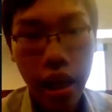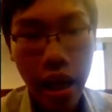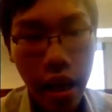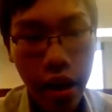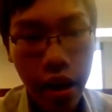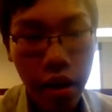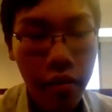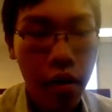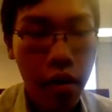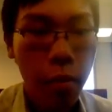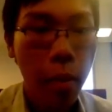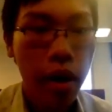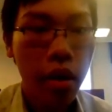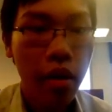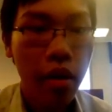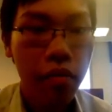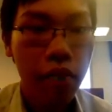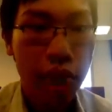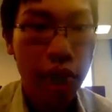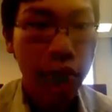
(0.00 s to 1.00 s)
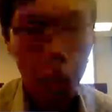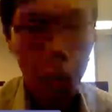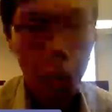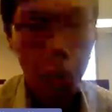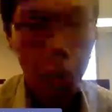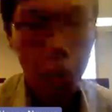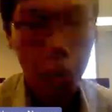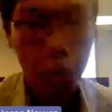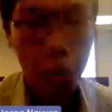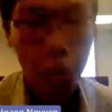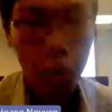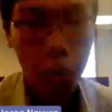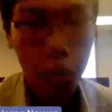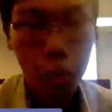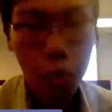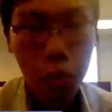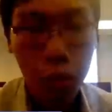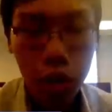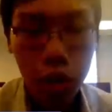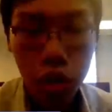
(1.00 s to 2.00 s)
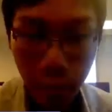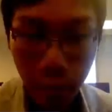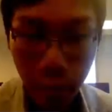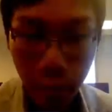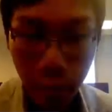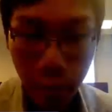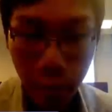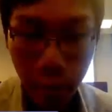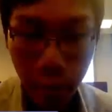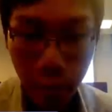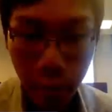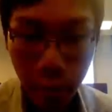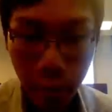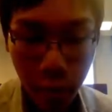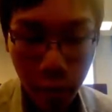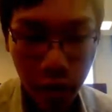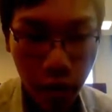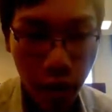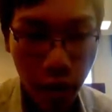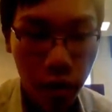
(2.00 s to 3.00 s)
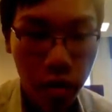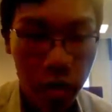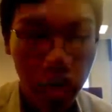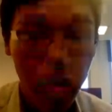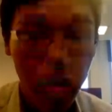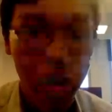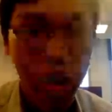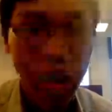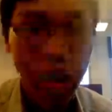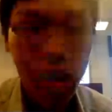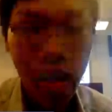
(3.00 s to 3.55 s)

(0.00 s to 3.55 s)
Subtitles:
the development of the app. So we choose a game, of course,